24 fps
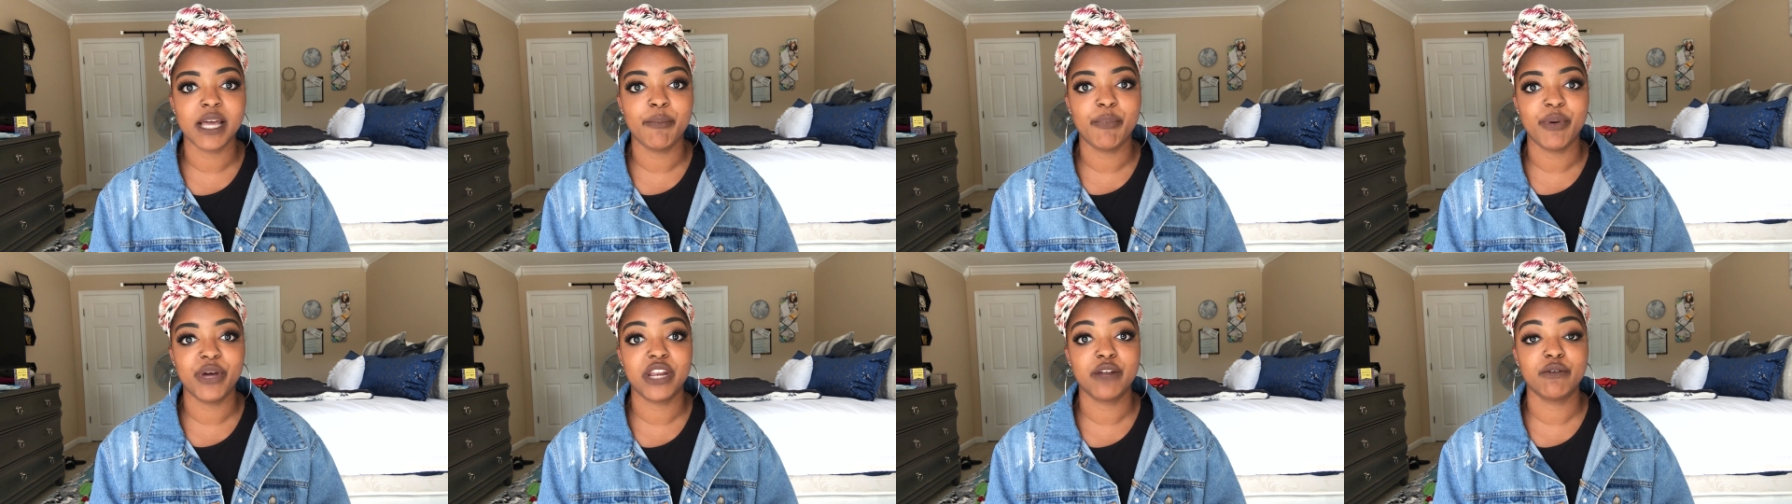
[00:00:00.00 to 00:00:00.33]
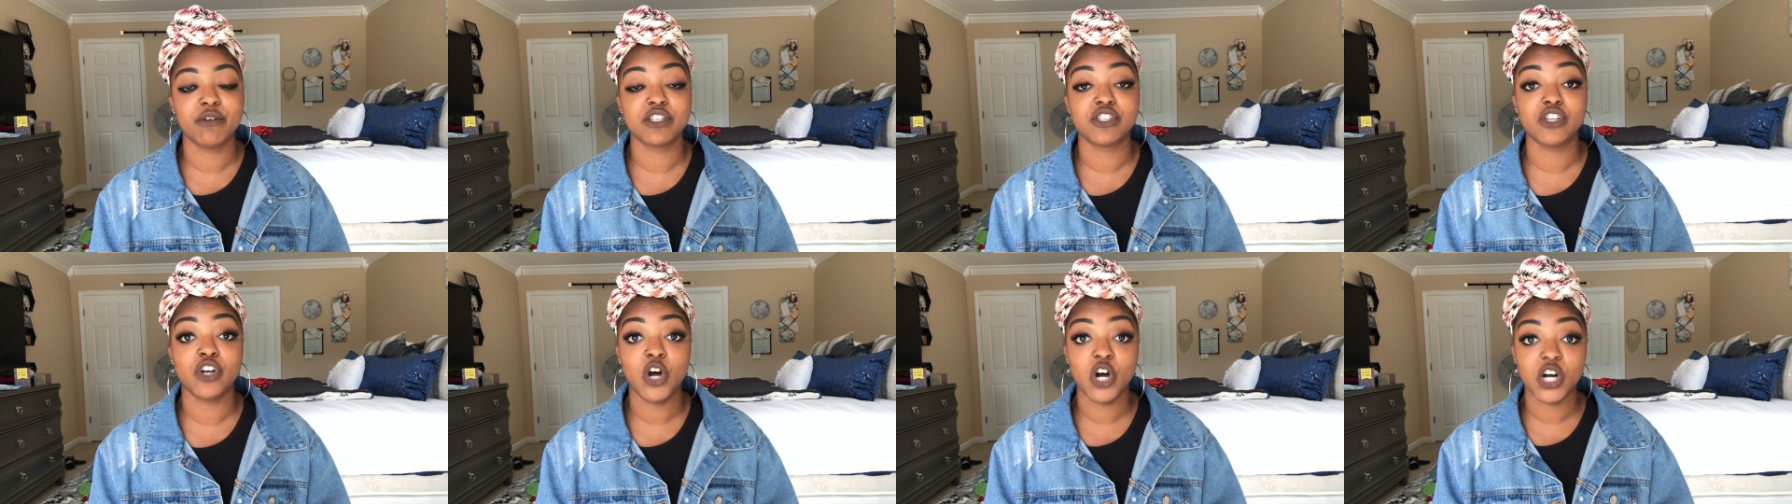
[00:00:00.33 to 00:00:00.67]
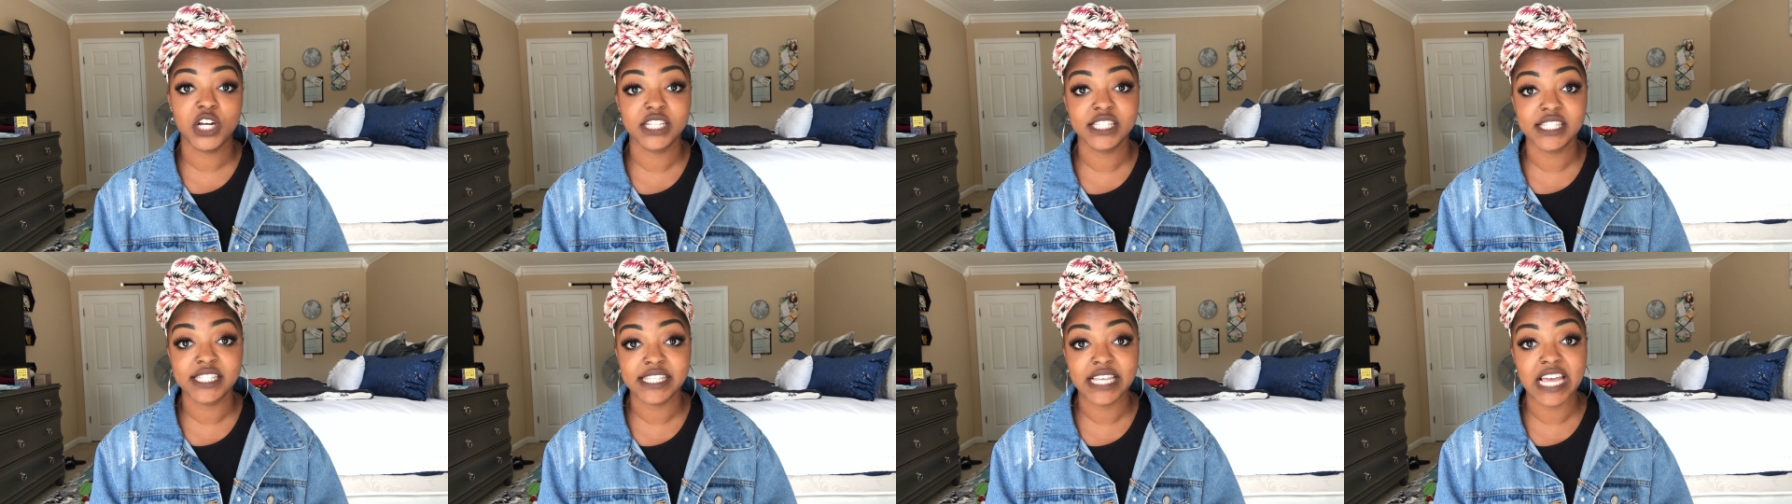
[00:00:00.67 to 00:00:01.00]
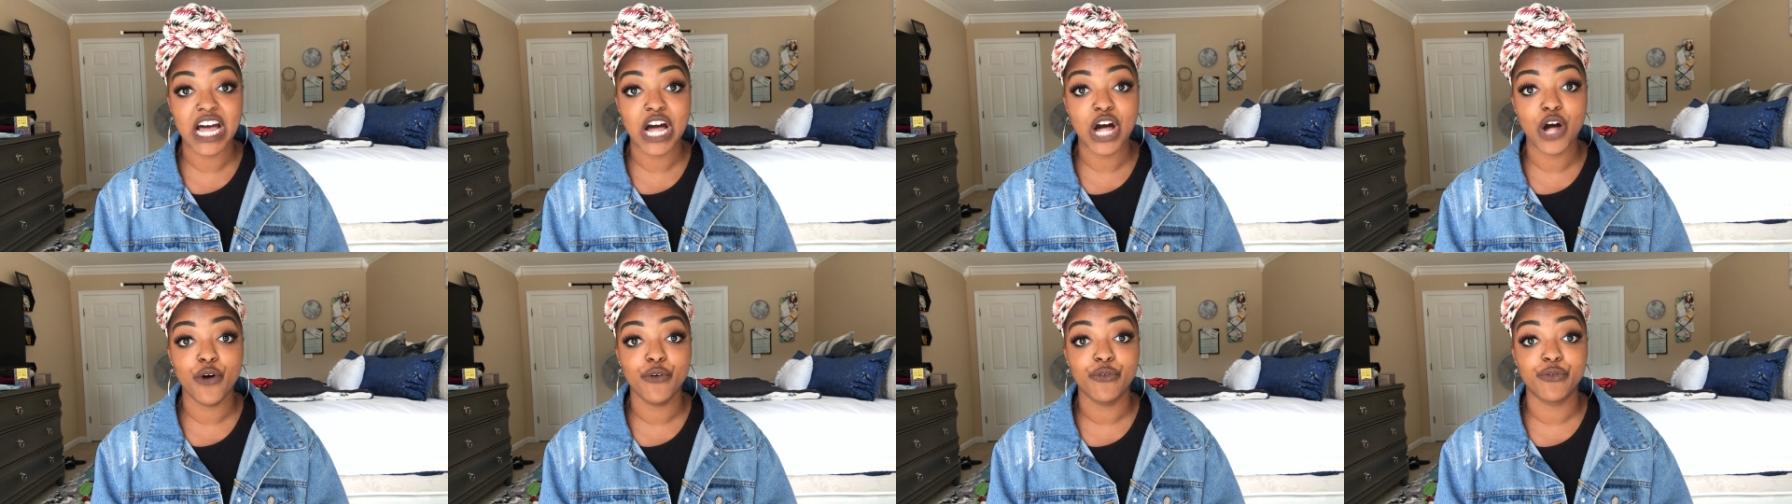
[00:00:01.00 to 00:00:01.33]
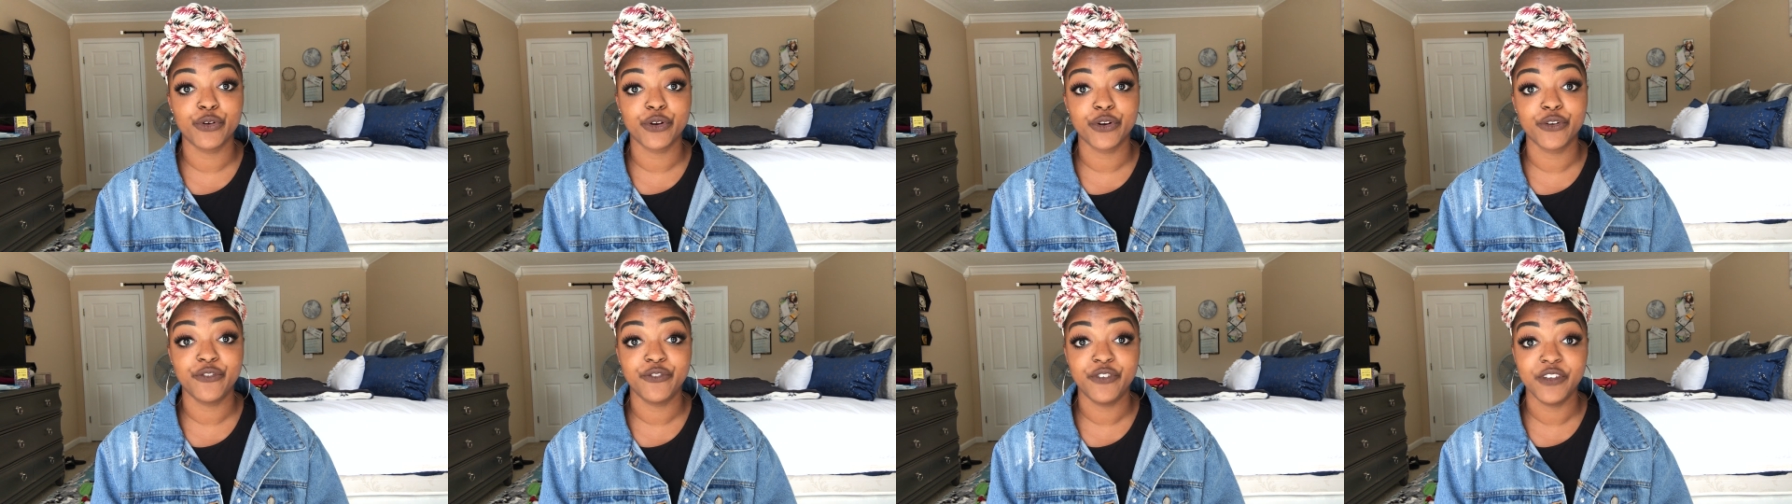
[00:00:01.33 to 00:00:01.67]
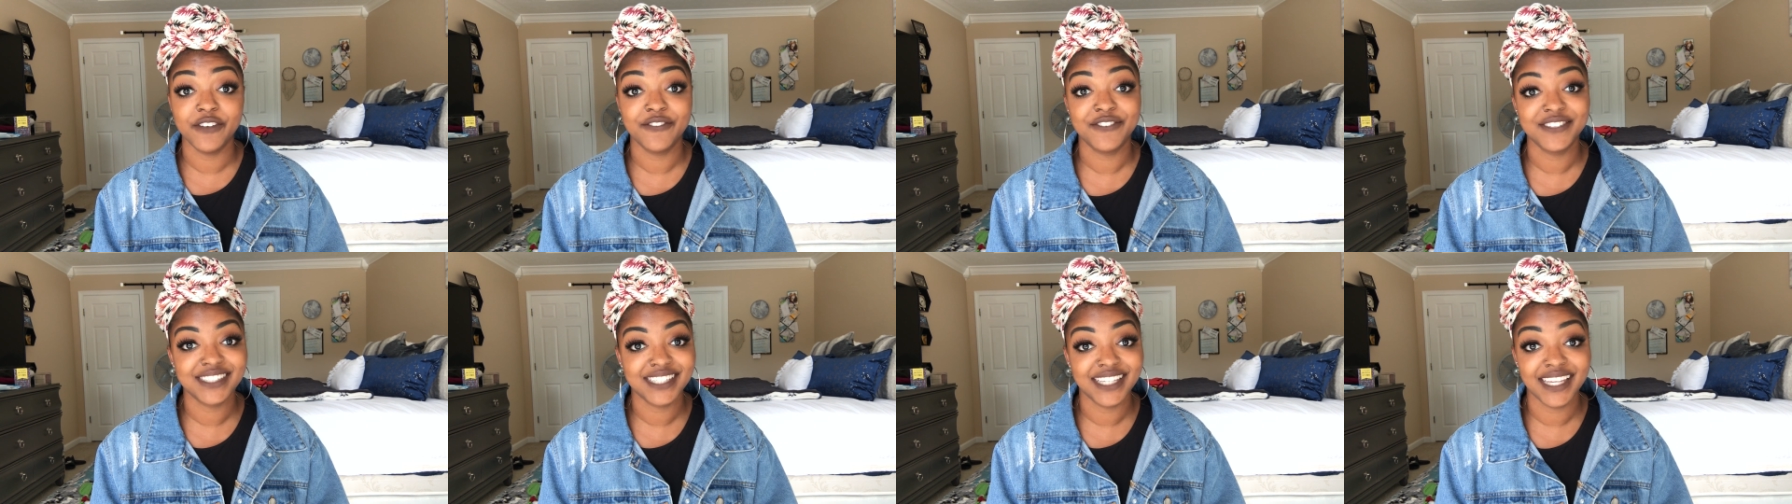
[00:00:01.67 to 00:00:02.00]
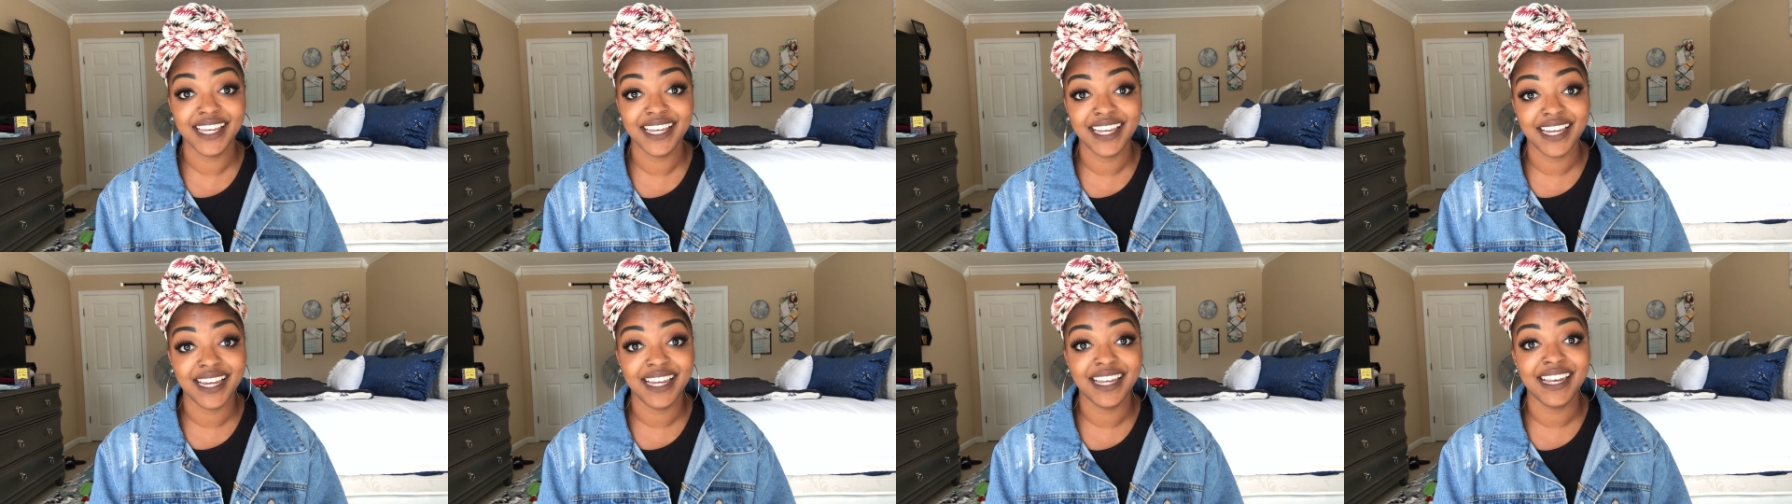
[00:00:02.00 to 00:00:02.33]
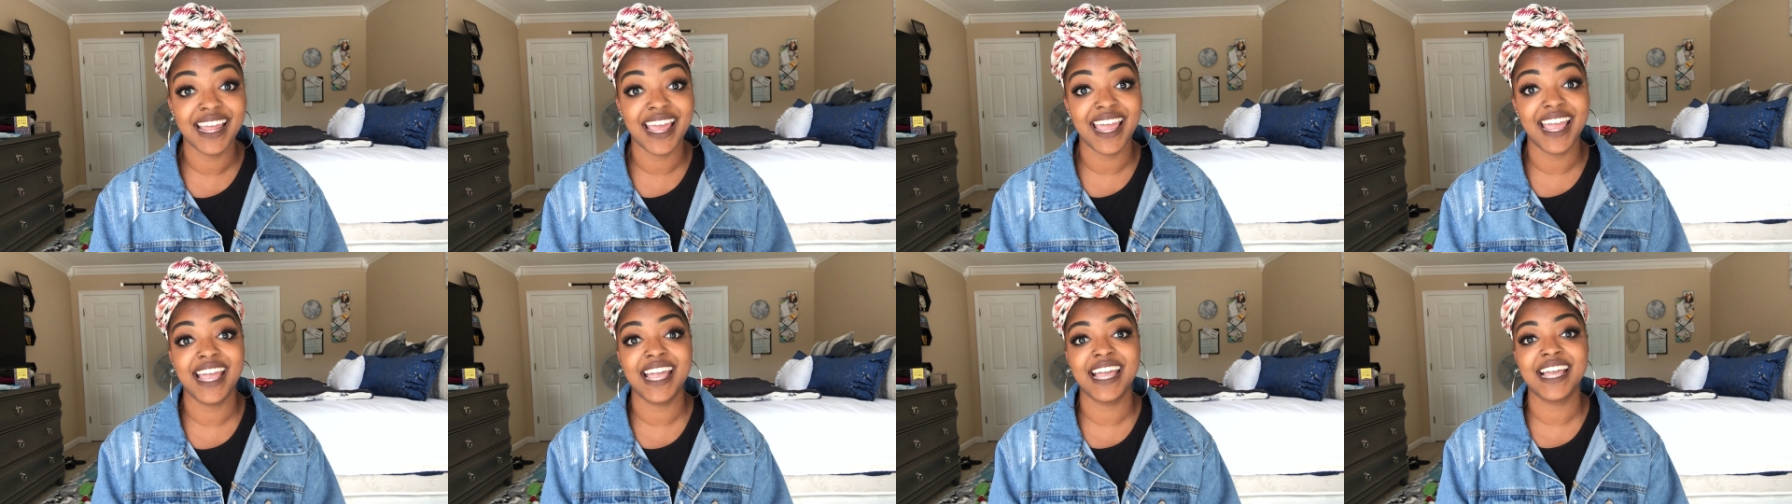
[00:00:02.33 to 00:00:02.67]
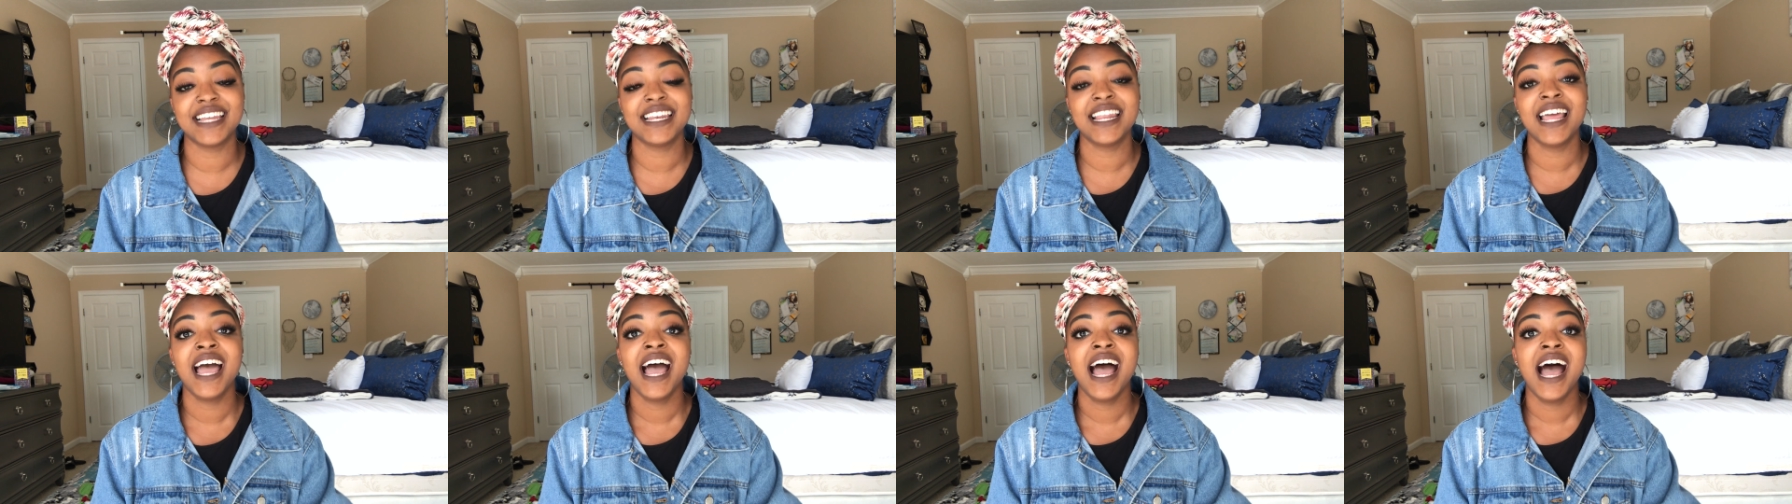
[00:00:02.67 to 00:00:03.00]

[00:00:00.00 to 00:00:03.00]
but it was on sale for $15, and